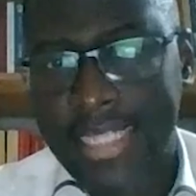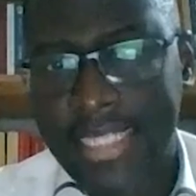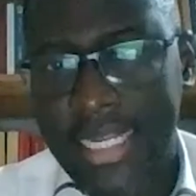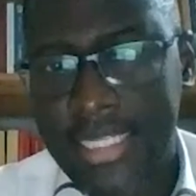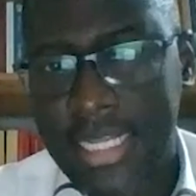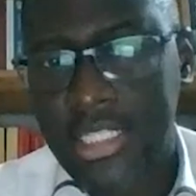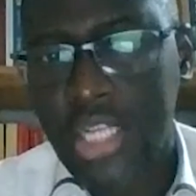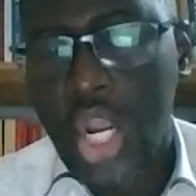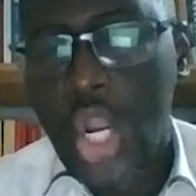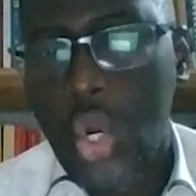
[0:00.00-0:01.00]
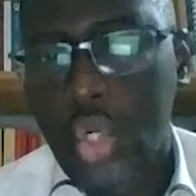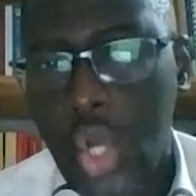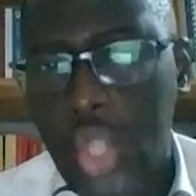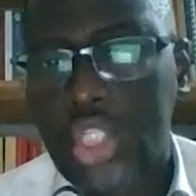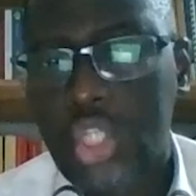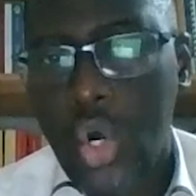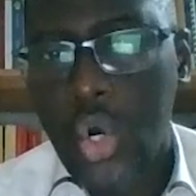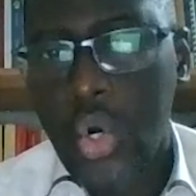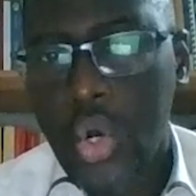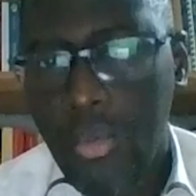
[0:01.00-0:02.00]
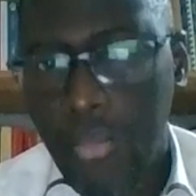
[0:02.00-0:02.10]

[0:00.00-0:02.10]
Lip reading: of their citizens could also